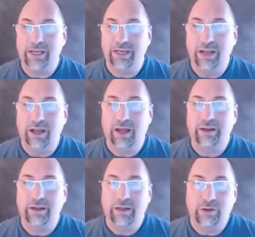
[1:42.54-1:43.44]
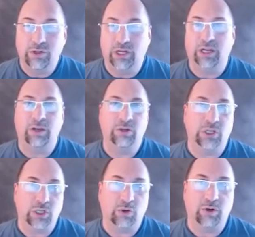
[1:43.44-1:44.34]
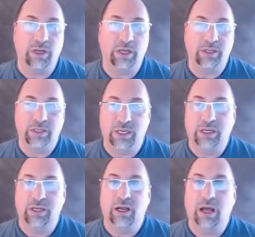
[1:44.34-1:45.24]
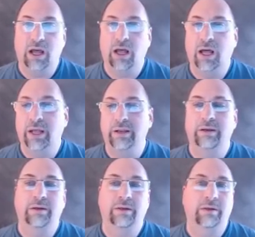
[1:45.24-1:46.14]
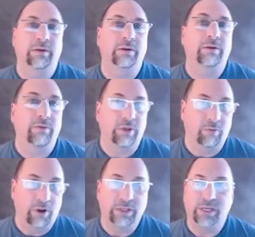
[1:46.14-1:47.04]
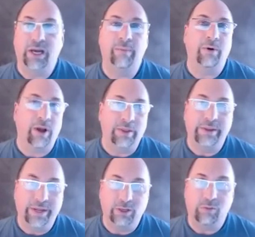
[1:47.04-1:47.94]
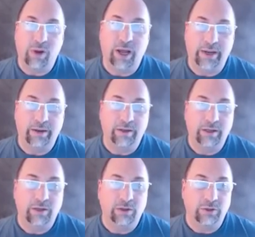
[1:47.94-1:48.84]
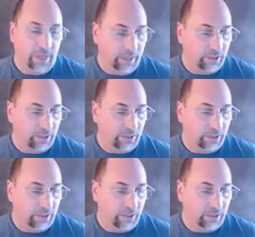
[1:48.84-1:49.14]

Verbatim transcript: cannot change screens on the runtime or on the HMI. So not